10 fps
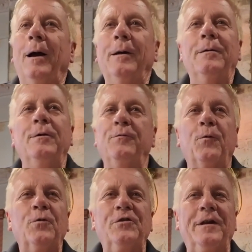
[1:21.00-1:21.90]
But
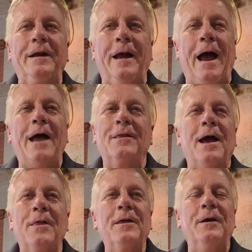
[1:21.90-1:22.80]
unfortunately,
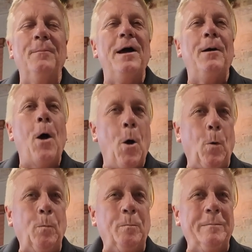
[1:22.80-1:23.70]
I think about
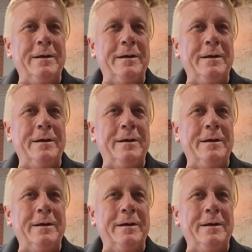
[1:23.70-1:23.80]
home.